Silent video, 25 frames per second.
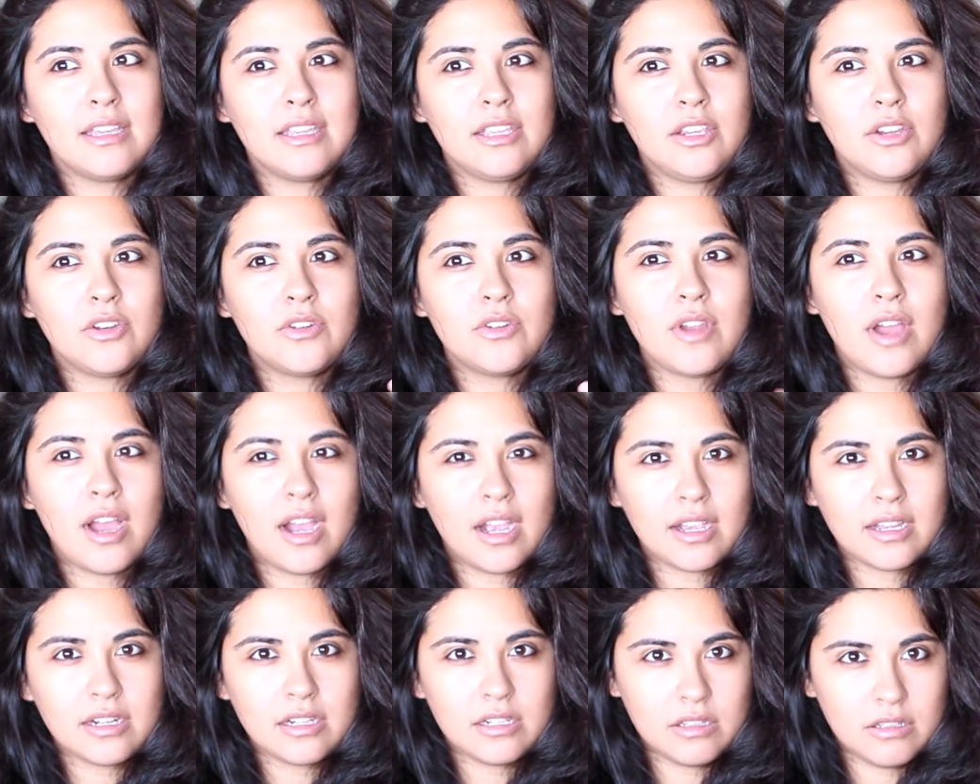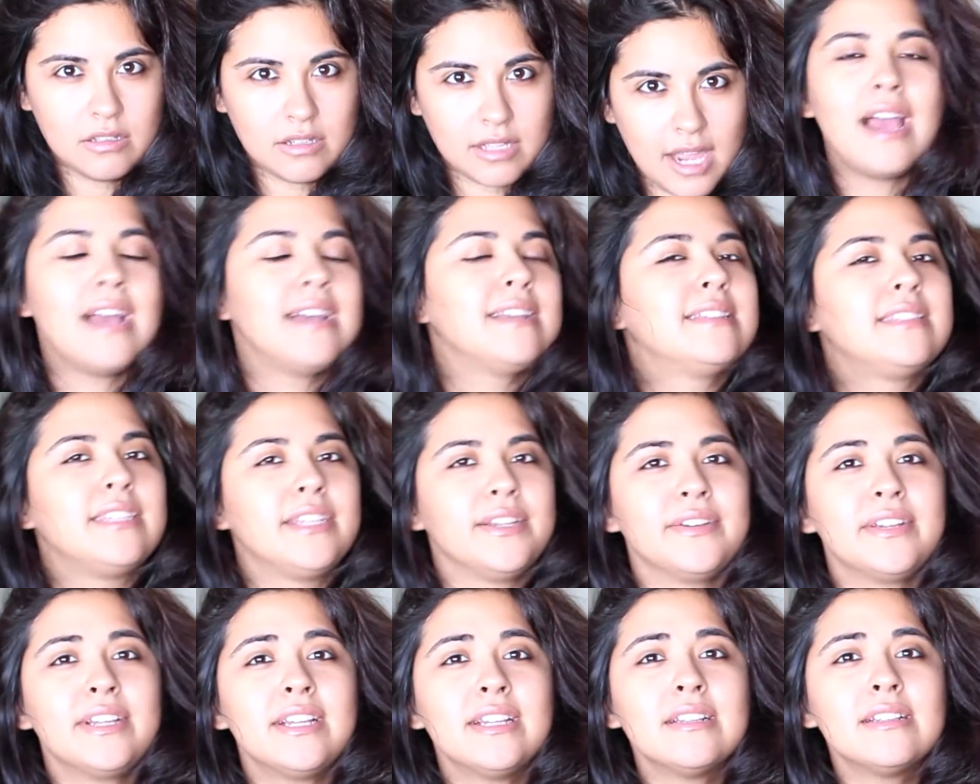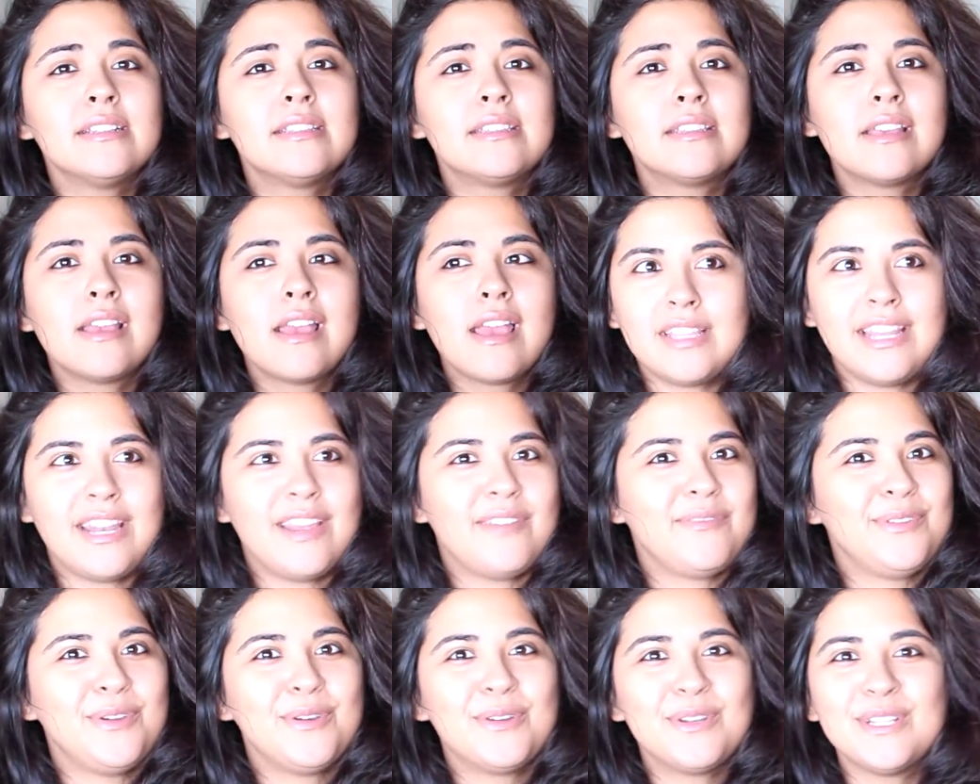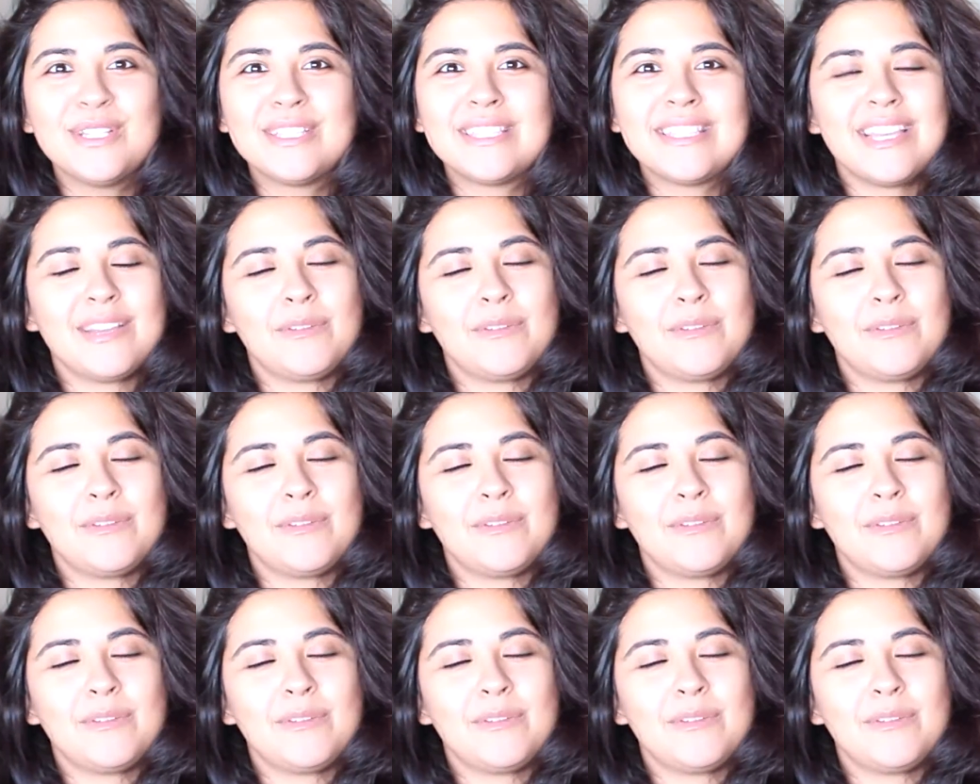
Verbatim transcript: you're not going to look as serious. And I've noticed